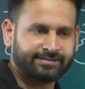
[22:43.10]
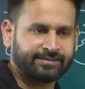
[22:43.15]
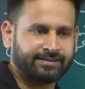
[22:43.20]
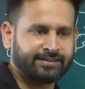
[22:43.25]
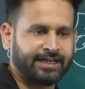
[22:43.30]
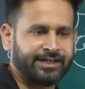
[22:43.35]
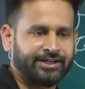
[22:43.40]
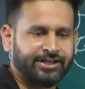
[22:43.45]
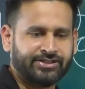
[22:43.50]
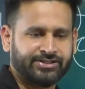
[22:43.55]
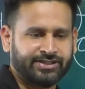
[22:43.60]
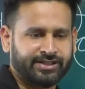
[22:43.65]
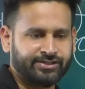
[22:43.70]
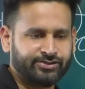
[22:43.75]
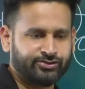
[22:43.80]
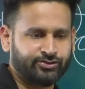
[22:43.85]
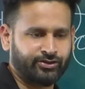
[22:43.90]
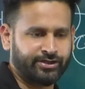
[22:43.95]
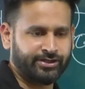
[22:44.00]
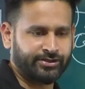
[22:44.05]
condition
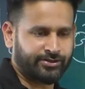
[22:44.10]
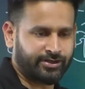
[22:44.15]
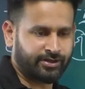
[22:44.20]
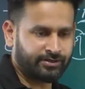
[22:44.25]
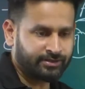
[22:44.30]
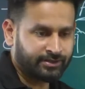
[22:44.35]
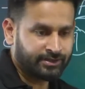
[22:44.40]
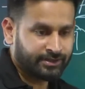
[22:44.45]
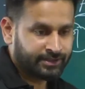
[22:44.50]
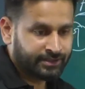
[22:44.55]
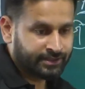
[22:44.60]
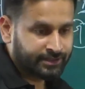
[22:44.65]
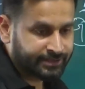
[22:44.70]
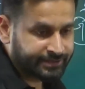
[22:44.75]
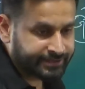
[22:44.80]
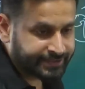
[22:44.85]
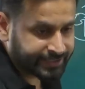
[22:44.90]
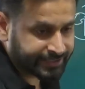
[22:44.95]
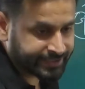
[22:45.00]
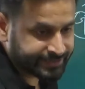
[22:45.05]
is going wrong?
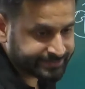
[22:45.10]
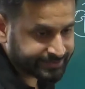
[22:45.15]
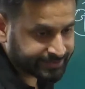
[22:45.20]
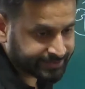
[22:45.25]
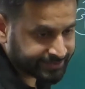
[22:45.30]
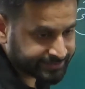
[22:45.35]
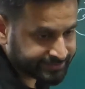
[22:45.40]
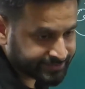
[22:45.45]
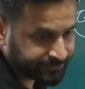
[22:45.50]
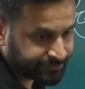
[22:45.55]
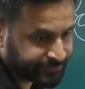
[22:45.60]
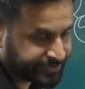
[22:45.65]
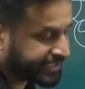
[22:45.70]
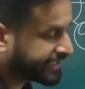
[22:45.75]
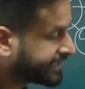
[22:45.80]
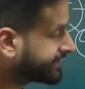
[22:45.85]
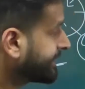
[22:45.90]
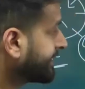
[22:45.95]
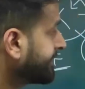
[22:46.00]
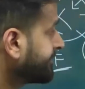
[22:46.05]
There is a reason
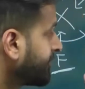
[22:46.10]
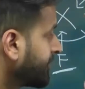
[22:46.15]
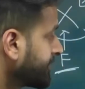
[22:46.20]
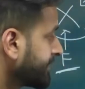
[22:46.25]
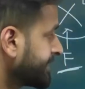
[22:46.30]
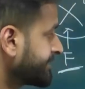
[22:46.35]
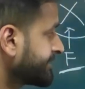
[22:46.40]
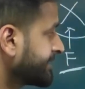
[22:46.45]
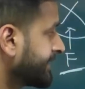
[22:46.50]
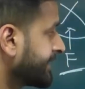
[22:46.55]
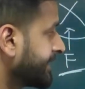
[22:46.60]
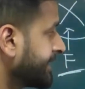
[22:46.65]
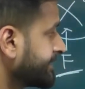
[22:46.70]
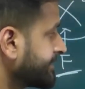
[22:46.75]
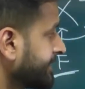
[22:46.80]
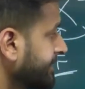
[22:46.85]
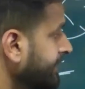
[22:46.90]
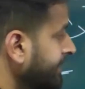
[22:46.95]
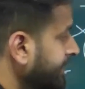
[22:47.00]
behind that. What is the reason?